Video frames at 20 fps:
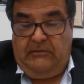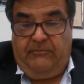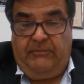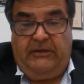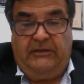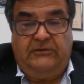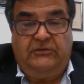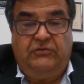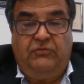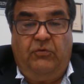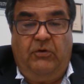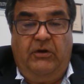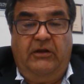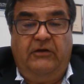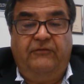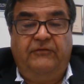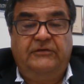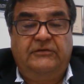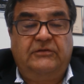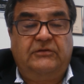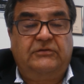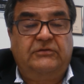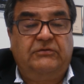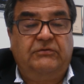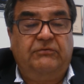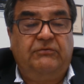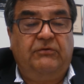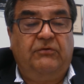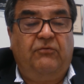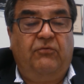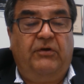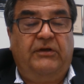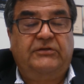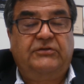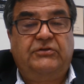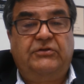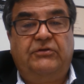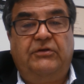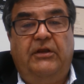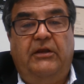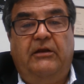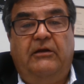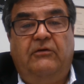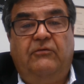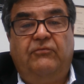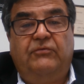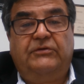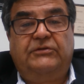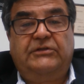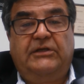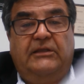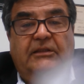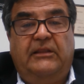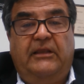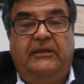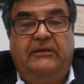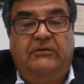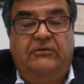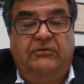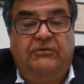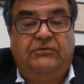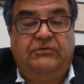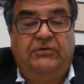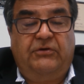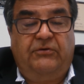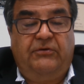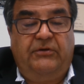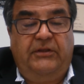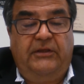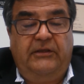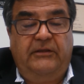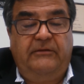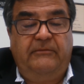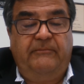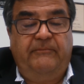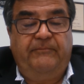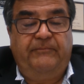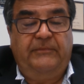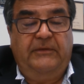Page 12 is the student questionnaire, which I'd like you to turn in